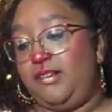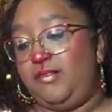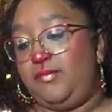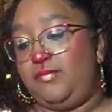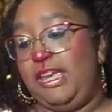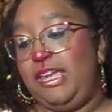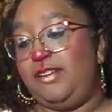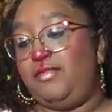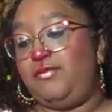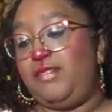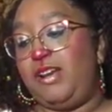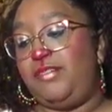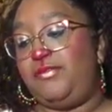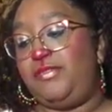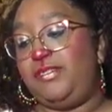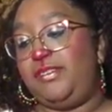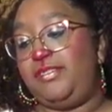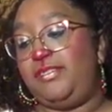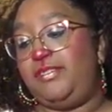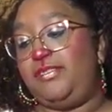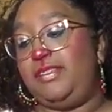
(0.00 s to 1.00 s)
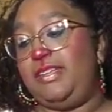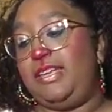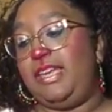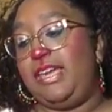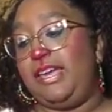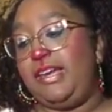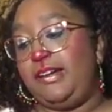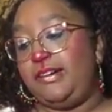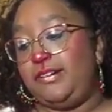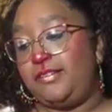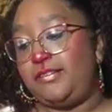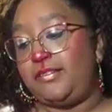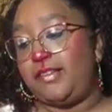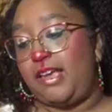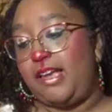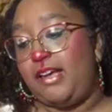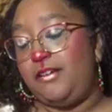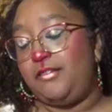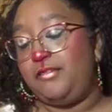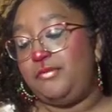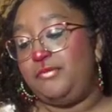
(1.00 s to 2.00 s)
In reference to the
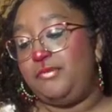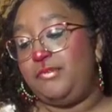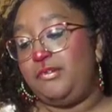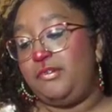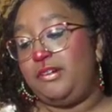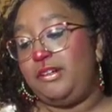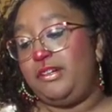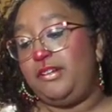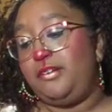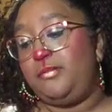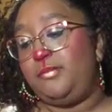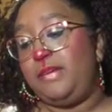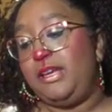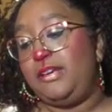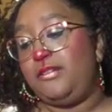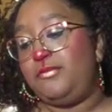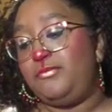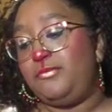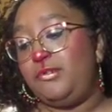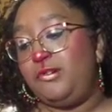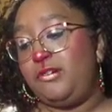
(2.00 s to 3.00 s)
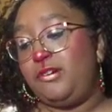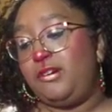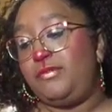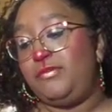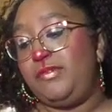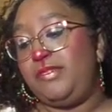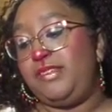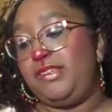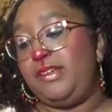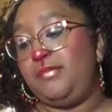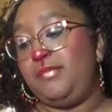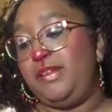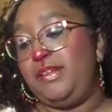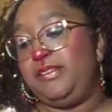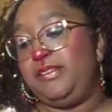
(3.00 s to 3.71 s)
hairstyle the warrior men wore, resembling